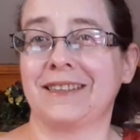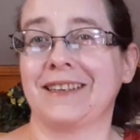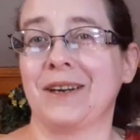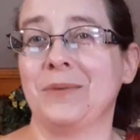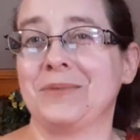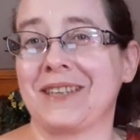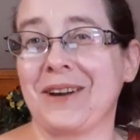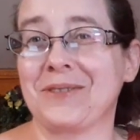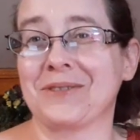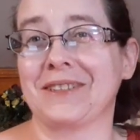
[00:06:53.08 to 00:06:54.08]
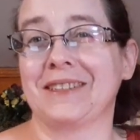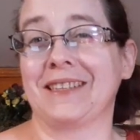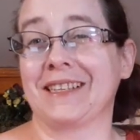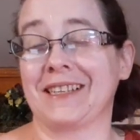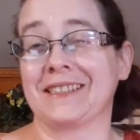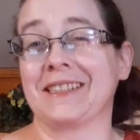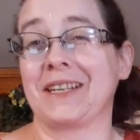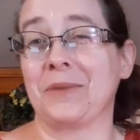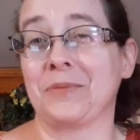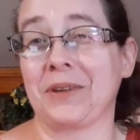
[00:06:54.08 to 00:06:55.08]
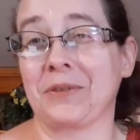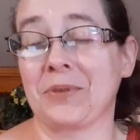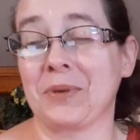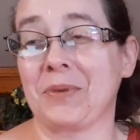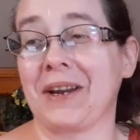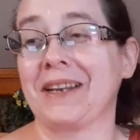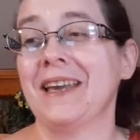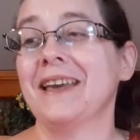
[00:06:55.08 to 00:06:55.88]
comes out. Like I said, I'm like really behind.